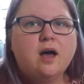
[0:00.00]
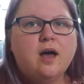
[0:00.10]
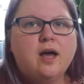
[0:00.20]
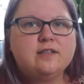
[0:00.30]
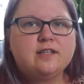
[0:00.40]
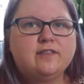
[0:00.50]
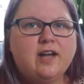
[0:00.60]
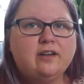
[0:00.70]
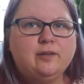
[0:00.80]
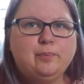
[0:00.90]
Uh, so I've
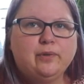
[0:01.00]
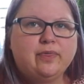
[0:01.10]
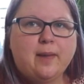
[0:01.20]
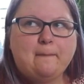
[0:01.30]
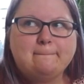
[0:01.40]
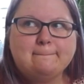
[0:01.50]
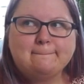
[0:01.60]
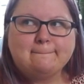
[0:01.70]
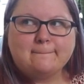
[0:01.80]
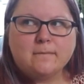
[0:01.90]
kind of put them
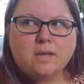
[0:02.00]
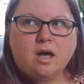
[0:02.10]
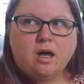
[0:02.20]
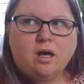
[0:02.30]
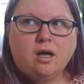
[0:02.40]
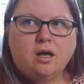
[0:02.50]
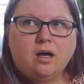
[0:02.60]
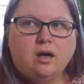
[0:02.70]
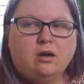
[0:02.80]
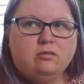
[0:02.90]
uh,
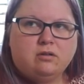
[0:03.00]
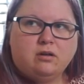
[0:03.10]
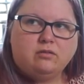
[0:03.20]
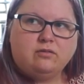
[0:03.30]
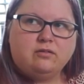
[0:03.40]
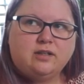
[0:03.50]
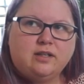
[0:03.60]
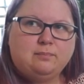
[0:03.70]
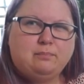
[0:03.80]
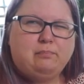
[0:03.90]
on, on
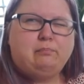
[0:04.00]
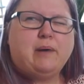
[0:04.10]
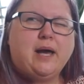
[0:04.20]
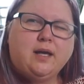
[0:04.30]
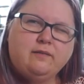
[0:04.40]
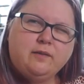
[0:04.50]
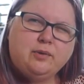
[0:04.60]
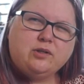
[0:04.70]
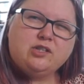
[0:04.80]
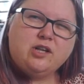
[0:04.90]
the back of the
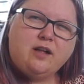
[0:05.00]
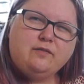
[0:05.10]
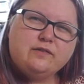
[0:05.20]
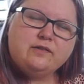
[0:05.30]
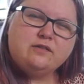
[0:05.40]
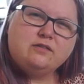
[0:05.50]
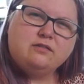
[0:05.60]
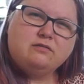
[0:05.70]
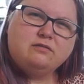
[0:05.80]
bookshelves,